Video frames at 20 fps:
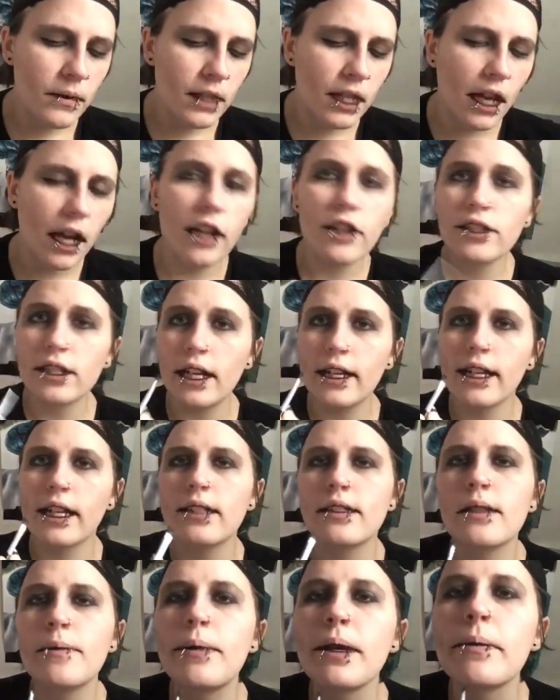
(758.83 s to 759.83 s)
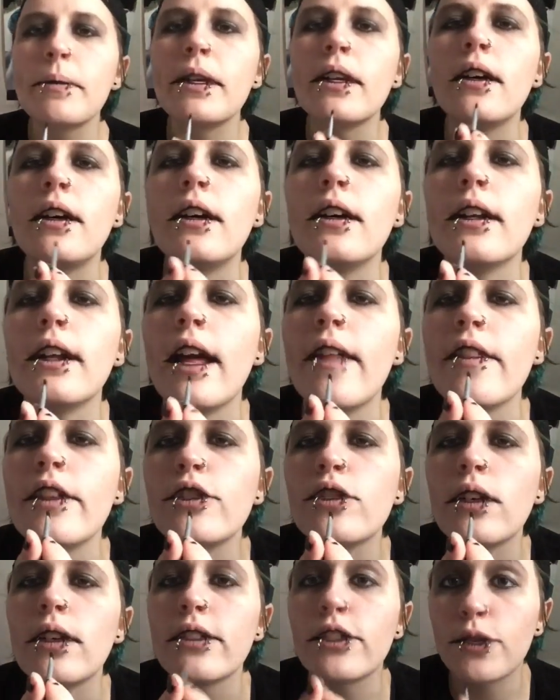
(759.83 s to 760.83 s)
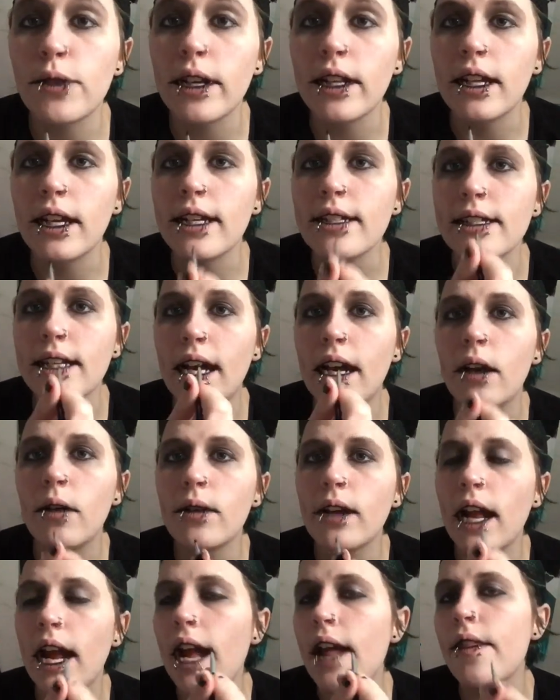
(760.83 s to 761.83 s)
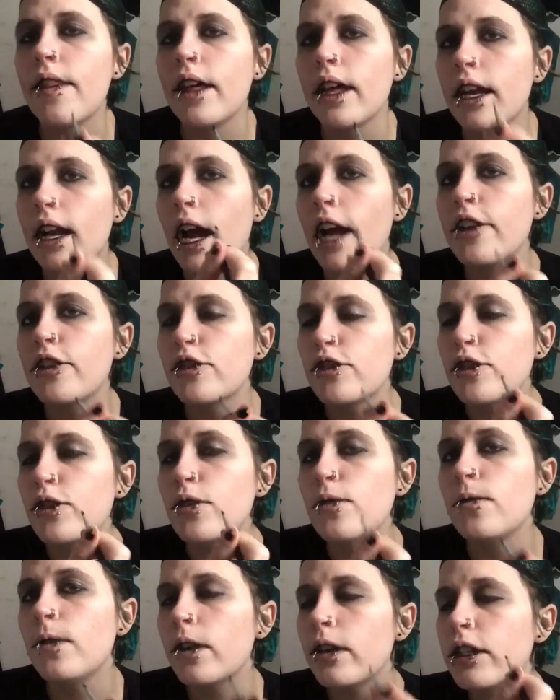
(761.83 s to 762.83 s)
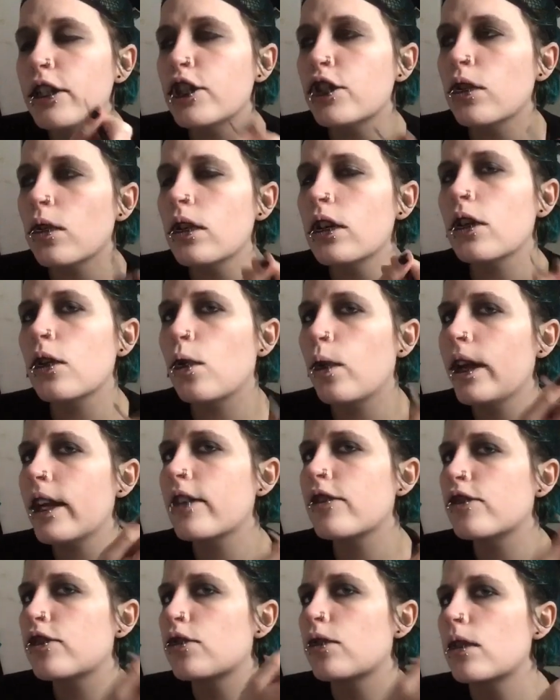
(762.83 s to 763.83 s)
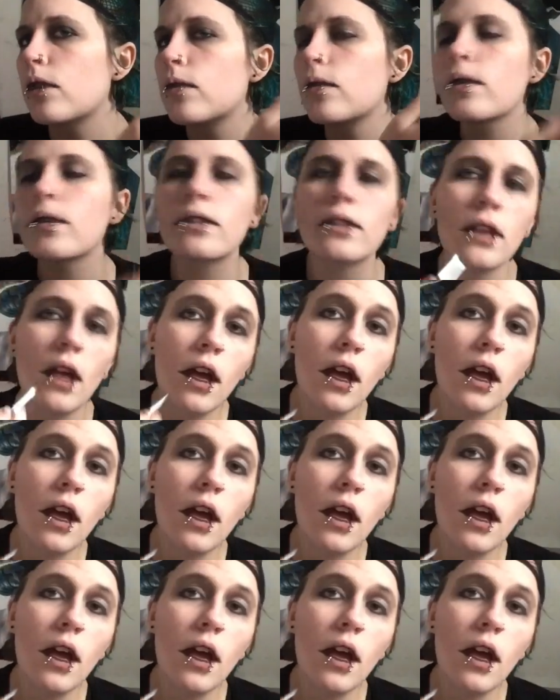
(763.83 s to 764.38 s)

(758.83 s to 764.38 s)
I just kind of get some pigment on and then draw a straight line down, and then I just do very short, quick strokes